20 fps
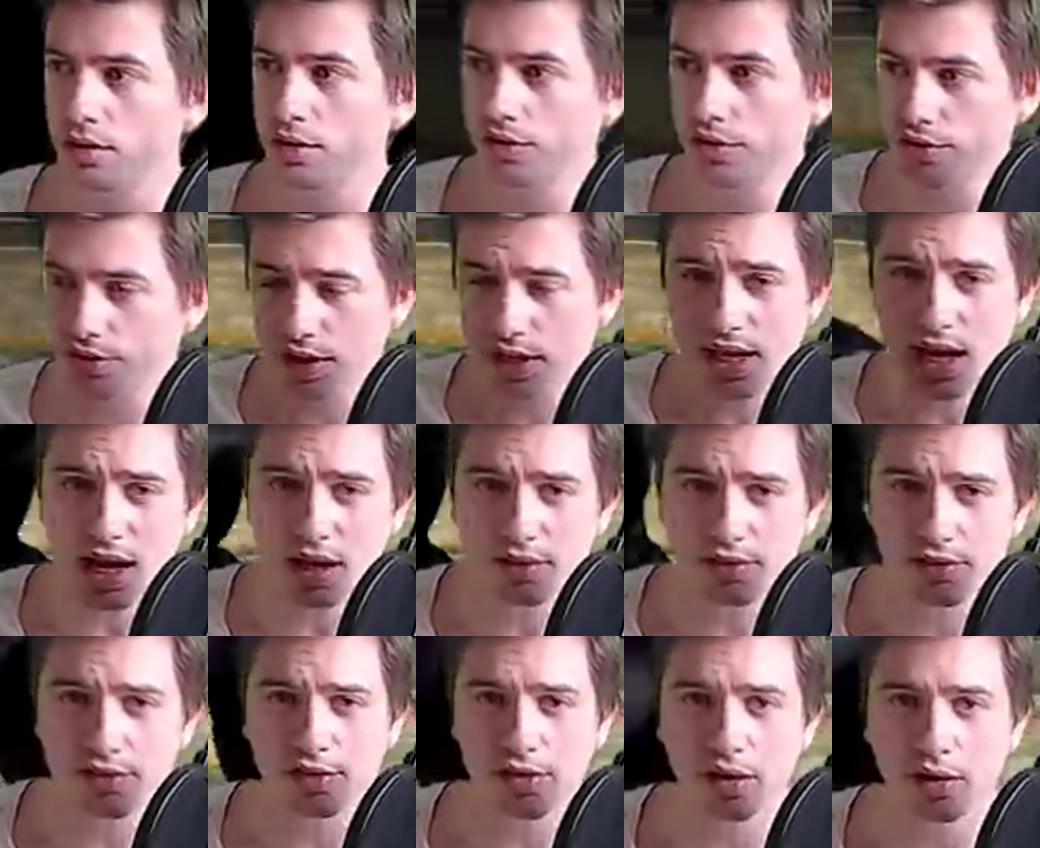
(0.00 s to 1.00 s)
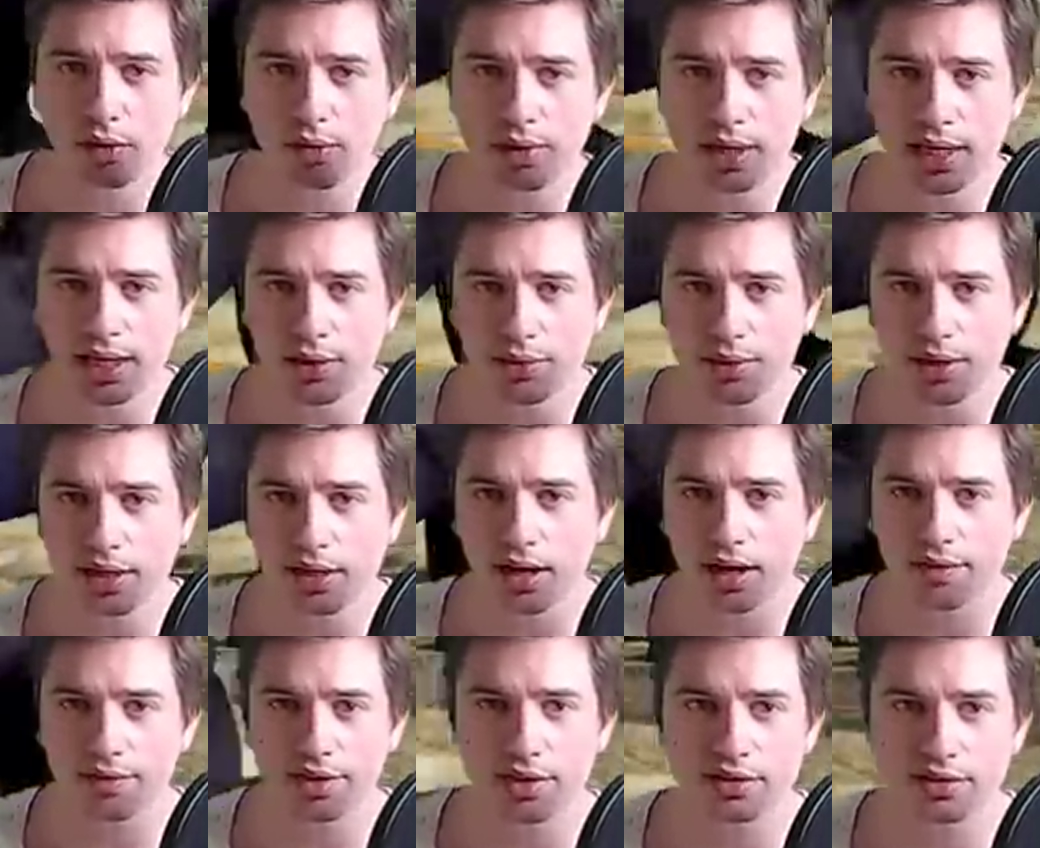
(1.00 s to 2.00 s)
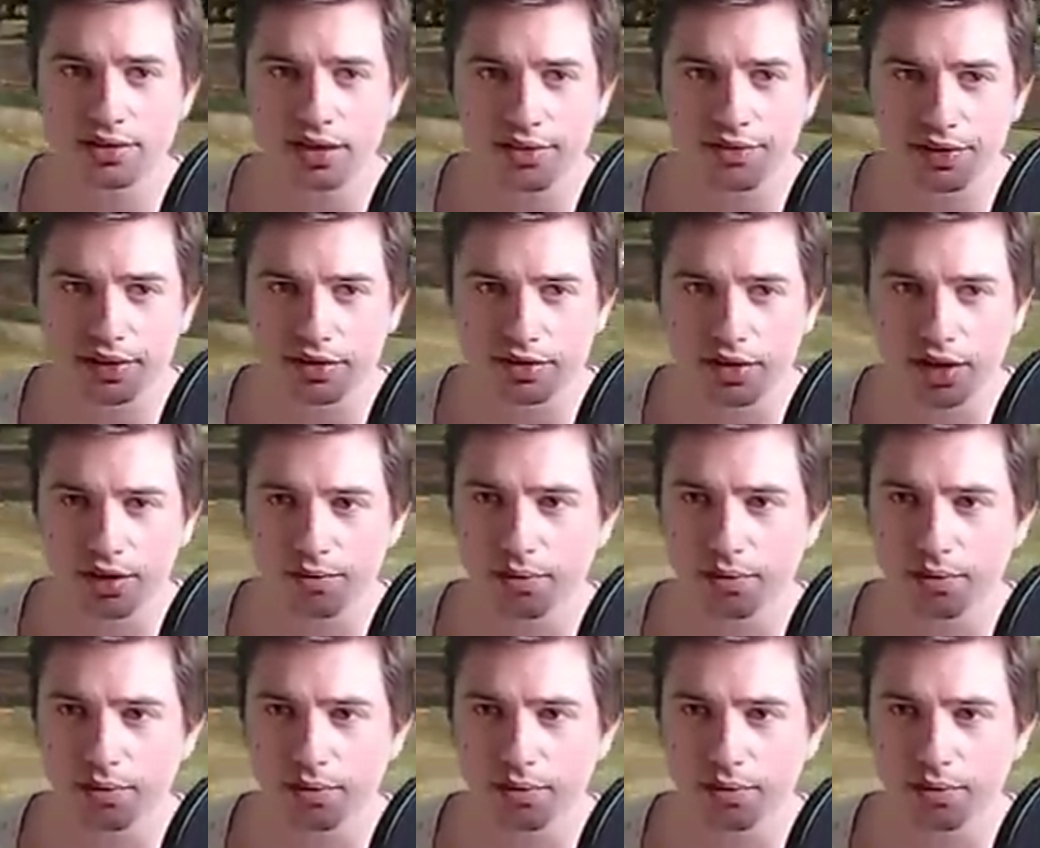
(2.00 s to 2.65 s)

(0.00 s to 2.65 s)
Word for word: see how slowly he recovers if it's not